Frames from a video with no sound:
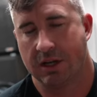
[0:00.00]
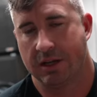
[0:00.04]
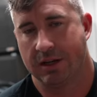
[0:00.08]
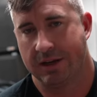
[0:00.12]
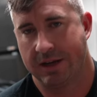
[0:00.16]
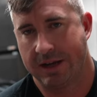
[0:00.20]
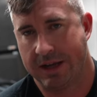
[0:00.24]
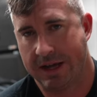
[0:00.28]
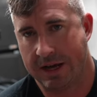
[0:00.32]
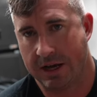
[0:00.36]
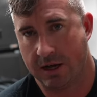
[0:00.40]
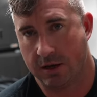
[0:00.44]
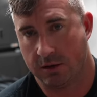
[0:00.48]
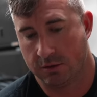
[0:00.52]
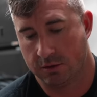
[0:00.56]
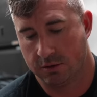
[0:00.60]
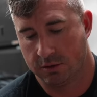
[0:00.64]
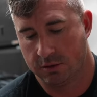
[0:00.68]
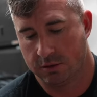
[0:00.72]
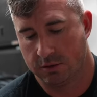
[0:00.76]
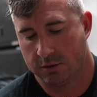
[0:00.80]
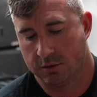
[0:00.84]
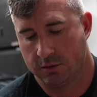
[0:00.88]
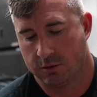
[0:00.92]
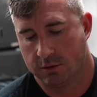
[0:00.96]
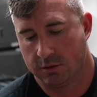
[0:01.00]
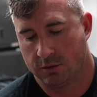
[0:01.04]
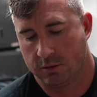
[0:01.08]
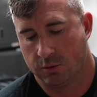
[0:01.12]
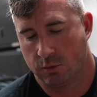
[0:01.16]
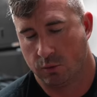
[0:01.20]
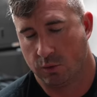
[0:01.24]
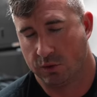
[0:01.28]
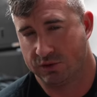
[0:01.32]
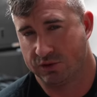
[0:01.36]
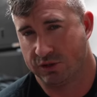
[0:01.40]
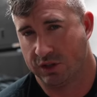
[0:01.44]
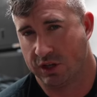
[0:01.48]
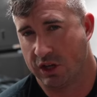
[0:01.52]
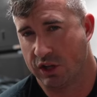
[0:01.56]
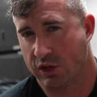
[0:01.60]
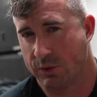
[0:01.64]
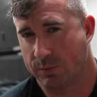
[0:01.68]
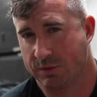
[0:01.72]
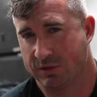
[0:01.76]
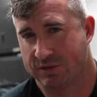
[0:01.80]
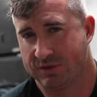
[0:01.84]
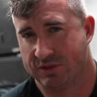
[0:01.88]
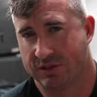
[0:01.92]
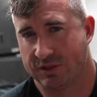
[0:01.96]
Now, was it
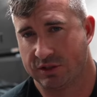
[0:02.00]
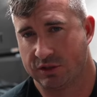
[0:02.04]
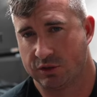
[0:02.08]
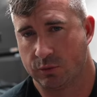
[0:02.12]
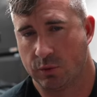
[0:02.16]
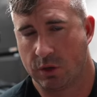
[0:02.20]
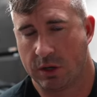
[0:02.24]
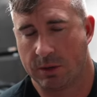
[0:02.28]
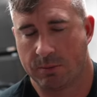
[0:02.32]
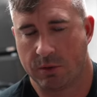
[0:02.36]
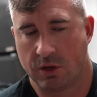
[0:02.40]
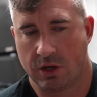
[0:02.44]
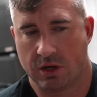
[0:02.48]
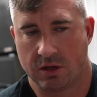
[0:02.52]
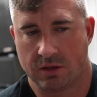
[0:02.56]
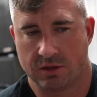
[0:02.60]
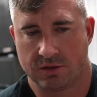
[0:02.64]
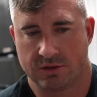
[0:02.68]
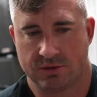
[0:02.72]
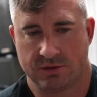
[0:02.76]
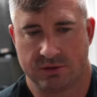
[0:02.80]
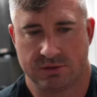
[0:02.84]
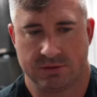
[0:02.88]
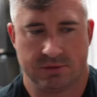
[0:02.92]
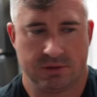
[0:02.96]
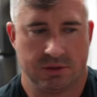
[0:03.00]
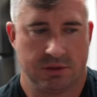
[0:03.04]
100% the sway bars?